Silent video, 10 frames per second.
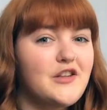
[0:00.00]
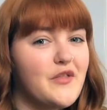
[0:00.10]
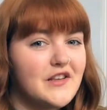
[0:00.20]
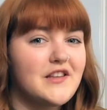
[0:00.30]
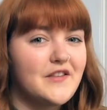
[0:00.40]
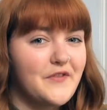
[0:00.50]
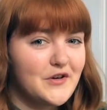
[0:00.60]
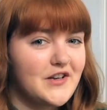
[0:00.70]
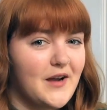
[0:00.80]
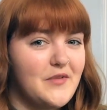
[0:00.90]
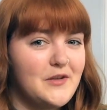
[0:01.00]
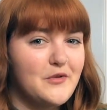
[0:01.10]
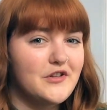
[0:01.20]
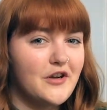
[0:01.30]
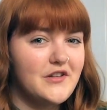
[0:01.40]
So this is the first time these
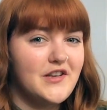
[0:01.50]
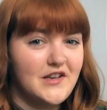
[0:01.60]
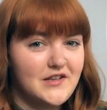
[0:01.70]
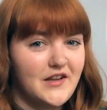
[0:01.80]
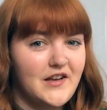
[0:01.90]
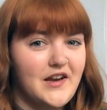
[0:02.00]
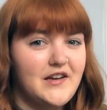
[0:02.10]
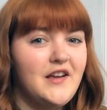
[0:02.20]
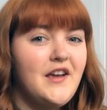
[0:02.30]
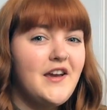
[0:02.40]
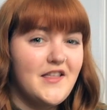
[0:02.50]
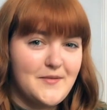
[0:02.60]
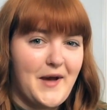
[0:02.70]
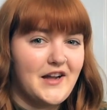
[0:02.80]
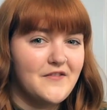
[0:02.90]
books are seeing sunlight in
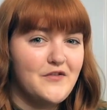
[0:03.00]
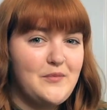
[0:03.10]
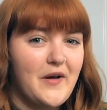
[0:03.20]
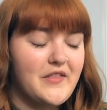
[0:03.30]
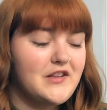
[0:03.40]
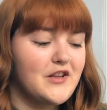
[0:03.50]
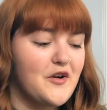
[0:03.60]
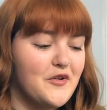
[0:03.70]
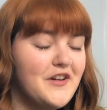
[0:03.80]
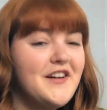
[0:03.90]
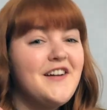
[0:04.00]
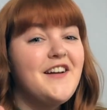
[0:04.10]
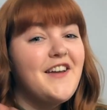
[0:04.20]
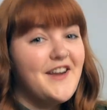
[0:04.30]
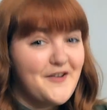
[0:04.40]
the past few months. So
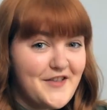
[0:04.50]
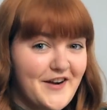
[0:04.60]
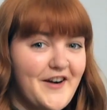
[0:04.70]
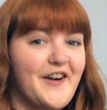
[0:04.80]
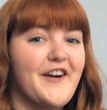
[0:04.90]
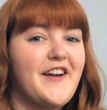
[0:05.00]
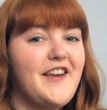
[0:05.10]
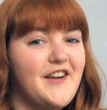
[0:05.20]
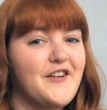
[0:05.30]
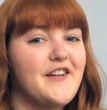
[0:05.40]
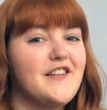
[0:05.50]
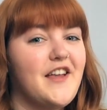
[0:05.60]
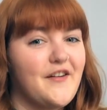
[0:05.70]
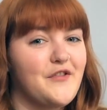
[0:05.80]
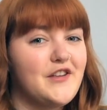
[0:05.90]
here they are. Here is
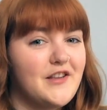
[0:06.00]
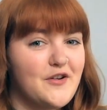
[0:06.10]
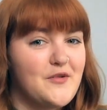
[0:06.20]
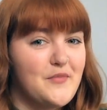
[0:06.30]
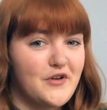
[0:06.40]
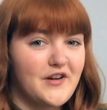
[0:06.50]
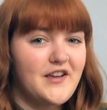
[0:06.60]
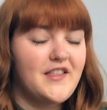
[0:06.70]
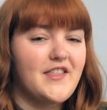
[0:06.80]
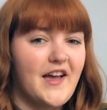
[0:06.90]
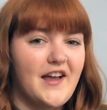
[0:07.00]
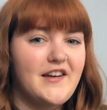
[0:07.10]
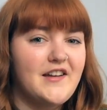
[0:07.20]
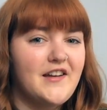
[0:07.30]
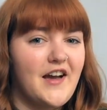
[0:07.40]
every single book
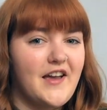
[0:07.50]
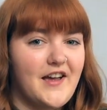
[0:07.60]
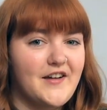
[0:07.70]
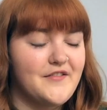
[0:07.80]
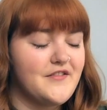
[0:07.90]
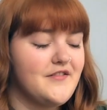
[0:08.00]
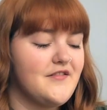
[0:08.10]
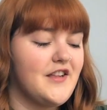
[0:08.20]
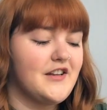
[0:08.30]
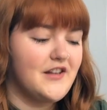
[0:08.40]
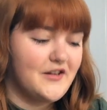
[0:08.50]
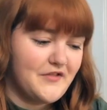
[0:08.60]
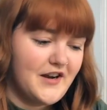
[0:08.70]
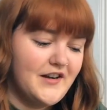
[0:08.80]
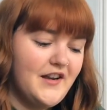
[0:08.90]
that I have that is
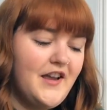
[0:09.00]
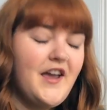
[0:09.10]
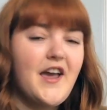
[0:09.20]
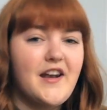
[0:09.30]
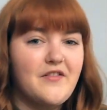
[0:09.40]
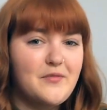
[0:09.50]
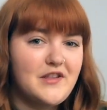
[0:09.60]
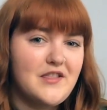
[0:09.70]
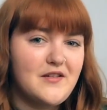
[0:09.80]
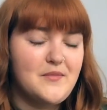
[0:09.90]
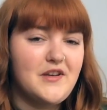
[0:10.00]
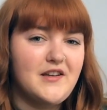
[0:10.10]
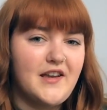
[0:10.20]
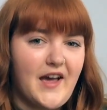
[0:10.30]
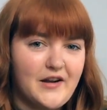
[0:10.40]
unread, and I've split them
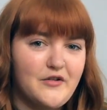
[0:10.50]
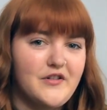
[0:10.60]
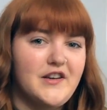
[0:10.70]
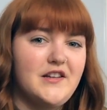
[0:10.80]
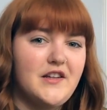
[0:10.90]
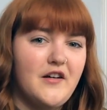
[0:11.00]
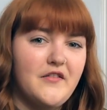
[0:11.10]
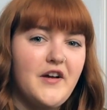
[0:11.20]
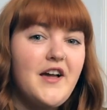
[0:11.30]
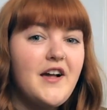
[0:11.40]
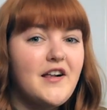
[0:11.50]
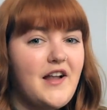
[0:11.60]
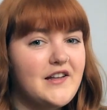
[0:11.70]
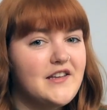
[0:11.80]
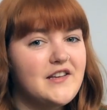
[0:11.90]
into categories of
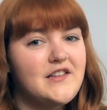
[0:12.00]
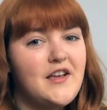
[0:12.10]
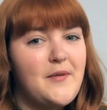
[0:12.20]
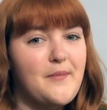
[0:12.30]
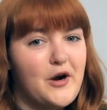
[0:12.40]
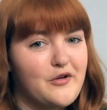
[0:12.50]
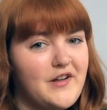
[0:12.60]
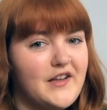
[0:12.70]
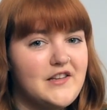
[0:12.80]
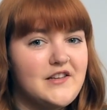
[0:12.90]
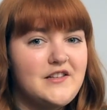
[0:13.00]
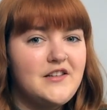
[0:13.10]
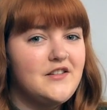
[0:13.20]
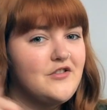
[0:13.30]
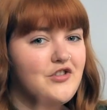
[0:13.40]
classics, modern classics,
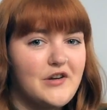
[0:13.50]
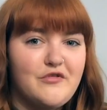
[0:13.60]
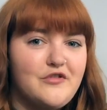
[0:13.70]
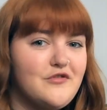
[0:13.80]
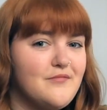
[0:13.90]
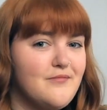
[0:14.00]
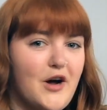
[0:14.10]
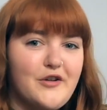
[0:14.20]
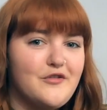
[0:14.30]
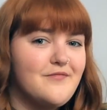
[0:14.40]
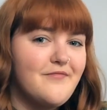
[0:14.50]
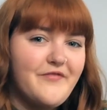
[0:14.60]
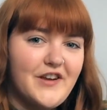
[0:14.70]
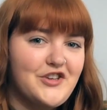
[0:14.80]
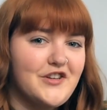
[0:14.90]
general modern
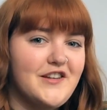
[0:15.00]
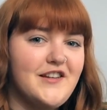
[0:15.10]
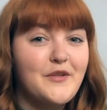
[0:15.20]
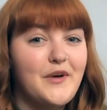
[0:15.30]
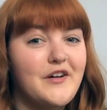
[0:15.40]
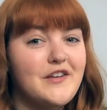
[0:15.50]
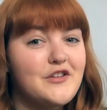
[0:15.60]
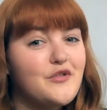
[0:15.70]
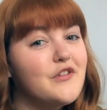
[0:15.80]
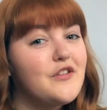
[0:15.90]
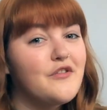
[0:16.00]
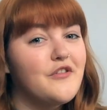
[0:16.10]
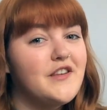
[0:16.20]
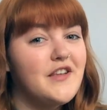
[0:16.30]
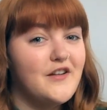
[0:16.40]
fiction, as well as short
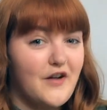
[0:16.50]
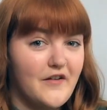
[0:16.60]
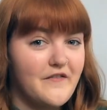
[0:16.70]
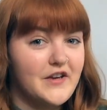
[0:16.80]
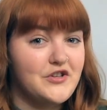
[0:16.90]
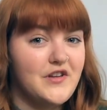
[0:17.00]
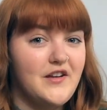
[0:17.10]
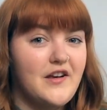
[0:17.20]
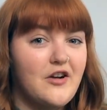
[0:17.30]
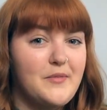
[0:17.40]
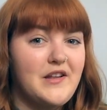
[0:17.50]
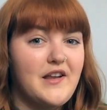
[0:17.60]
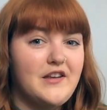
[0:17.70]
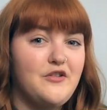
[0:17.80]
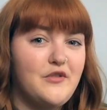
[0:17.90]
stories and non-fiction, and I'll be
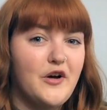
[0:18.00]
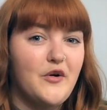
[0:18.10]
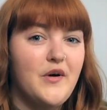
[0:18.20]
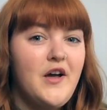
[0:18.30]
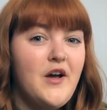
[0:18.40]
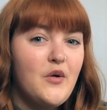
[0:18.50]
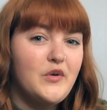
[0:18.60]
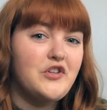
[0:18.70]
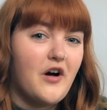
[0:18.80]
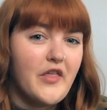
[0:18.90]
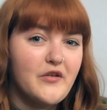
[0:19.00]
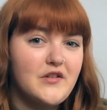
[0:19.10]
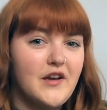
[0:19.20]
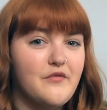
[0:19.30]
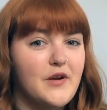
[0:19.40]
letting you know which
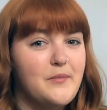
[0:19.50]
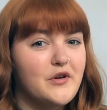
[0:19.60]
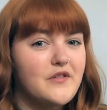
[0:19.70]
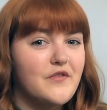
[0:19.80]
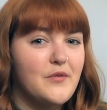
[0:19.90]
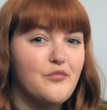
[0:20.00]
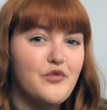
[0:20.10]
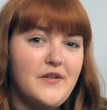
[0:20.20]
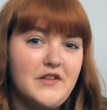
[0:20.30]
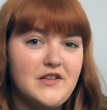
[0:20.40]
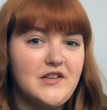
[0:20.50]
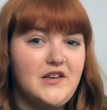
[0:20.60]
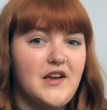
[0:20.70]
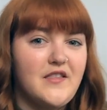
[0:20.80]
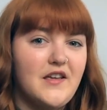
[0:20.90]
authors I've read books from
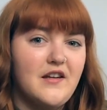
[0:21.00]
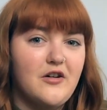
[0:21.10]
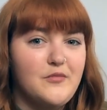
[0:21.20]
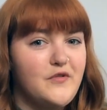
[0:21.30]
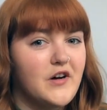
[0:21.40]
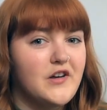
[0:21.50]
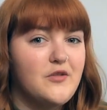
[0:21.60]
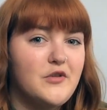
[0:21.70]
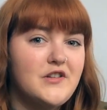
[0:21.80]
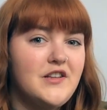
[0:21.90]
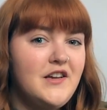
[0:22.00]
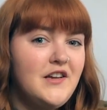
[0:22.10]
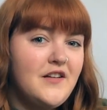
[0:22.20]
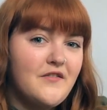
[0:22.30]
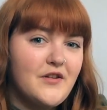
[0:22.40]
previously, and then I'll move on to books
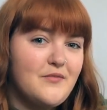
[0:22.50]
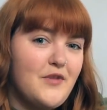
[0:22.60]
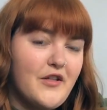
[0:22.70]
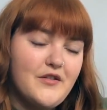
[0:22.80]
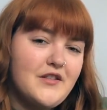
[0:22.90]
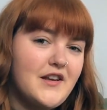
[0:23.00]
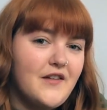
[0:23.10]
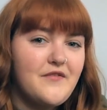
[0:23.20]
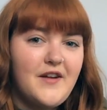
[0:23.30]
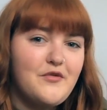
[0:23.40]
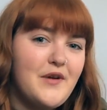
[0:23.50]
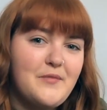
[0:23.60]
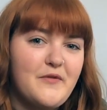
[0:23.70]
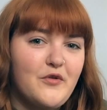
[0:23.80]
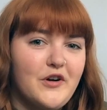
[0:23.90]
from authors that I've never
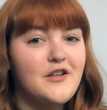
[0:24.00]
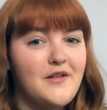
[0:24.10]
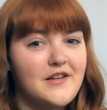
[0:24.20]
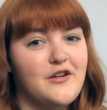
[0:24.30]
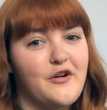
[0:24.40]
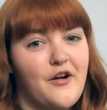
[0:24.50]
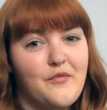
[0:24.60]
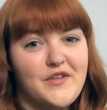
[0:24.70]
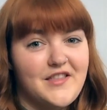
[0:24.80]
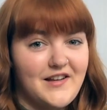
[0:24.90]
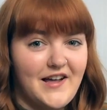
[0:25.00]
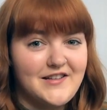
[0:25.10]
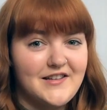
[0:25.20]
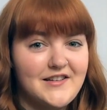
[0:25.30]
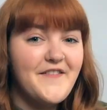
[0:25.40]
read before. So let's start off with the
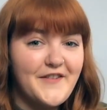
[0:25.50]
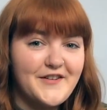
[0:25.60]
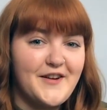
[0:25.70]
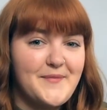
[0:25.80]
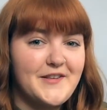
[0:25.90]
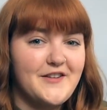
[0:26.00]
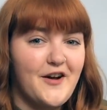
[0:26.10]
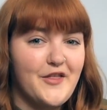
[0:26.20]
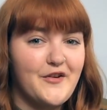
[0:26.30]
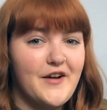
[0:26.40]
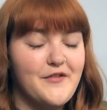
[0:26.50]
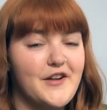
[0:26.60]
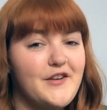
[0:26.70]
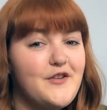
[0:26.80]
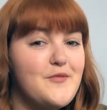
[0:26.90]
classics. First up is an author I've
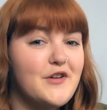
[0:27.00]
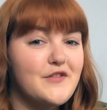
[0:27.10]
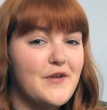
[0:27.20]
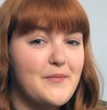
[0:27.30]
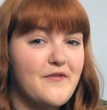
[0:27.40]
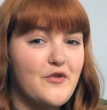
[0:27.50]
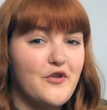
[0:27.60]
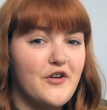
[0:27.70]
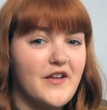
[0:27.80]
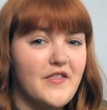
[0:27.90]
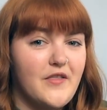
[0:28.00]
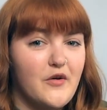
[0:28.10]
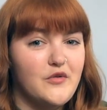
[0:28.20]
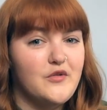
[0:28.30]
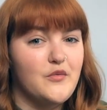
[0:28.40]
read 2 books from before, and
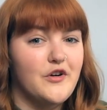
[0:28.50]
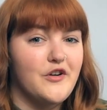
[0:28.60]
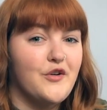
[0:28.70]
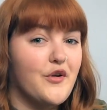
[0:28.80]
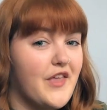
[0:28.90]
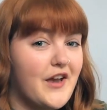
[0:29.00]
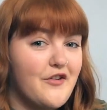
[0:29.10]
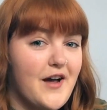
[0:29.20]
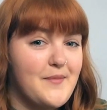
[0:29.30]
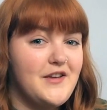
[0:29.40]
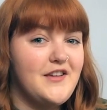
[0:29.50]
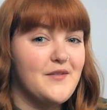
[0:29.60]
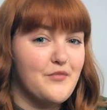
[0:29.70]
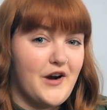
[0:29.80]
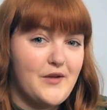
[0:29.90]
those were Northanger Abbey
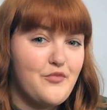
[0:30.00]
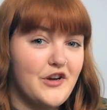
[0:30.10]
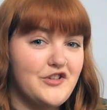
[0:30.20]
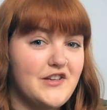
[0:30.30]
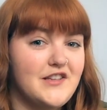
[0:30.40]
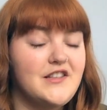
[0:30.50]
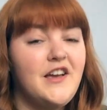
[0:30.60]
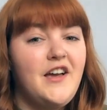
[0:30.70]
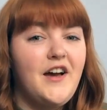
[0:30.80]
and Pride and Prejudice.